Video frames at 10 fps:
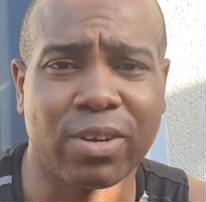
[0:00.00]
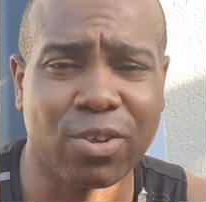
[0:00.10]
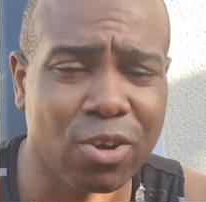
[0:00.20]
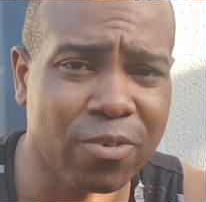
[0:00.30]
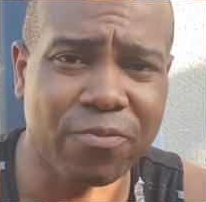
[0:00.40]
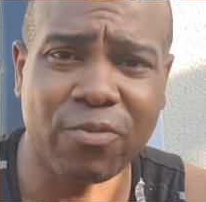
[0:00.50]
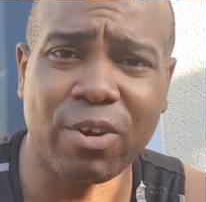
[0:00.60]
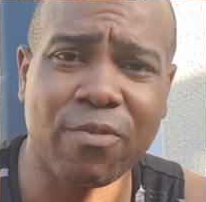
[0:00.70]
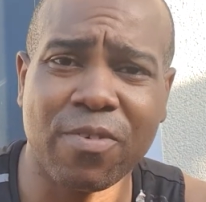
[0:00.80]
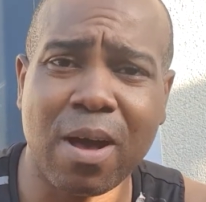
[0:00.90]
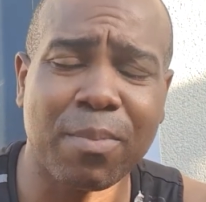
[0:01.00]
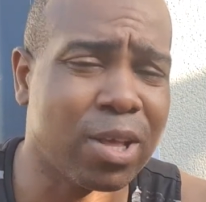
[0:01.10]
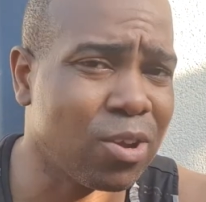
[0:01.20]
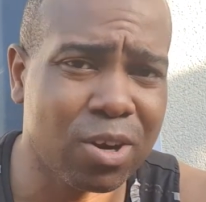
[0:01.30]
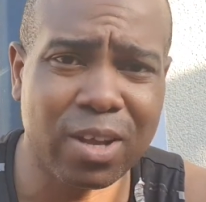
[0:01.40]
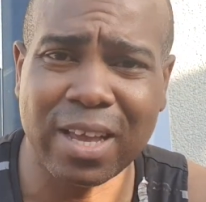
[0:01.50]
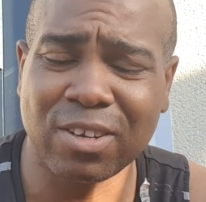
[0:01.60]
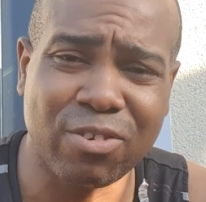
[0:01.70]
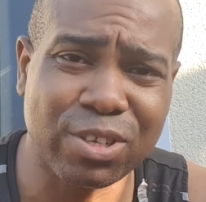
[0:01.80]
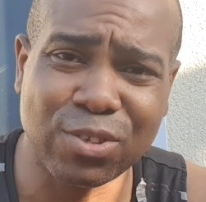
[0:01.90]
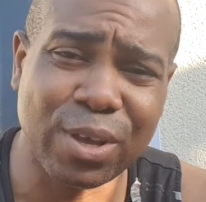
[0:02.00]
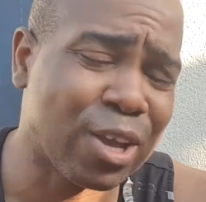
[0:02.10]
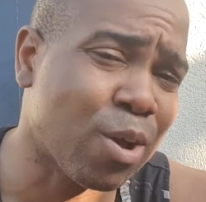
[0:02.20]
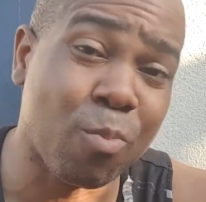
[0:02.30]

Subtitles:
You got to free your family. You got to increase your income.